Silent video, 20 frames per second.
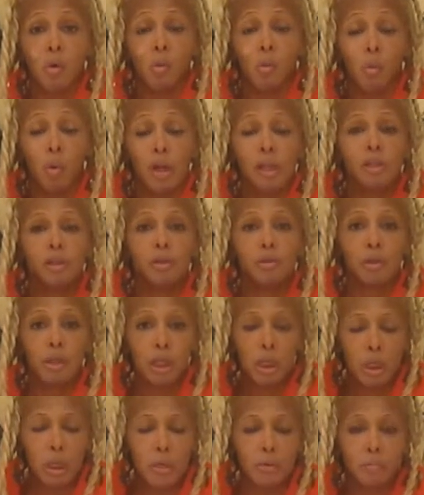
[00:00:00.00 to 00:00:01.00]
Once you,
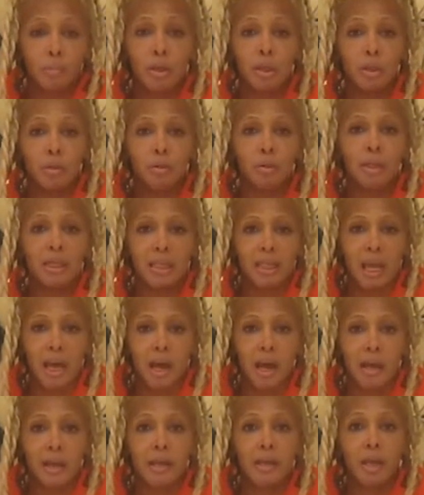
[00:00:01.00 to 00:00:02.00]
once you
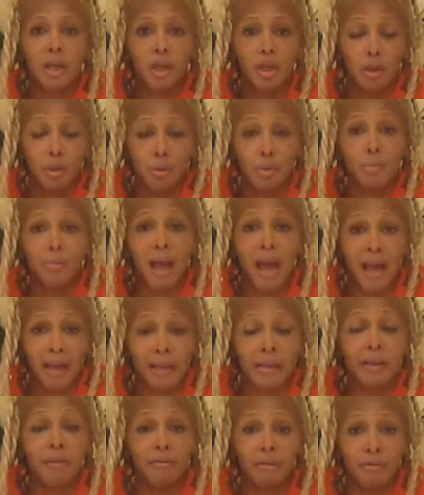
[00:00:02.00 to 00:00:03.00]
decide you do
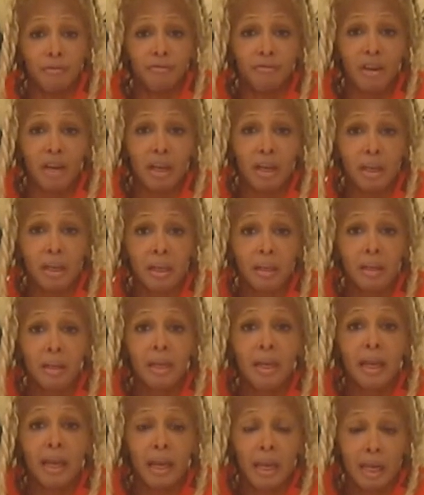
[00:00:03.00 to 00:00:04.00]
not give a fuck,
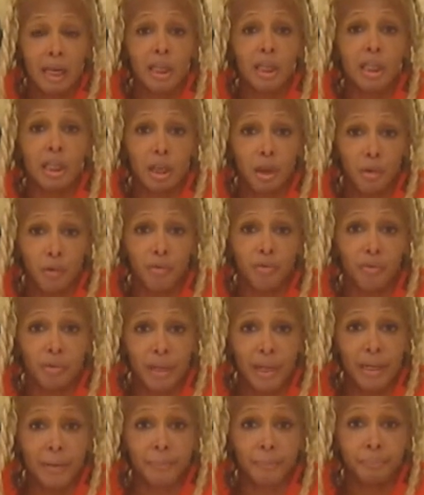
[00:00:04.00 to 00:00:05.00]
it is so
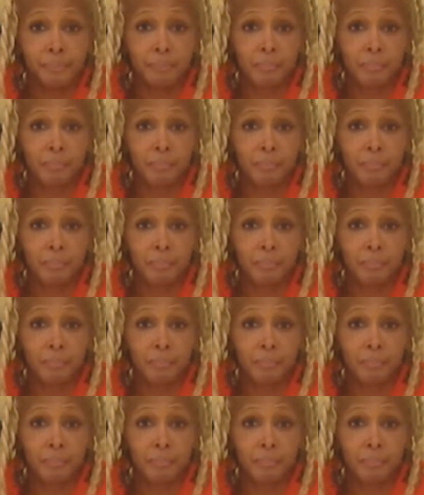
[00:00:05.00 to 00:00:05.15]
freeing.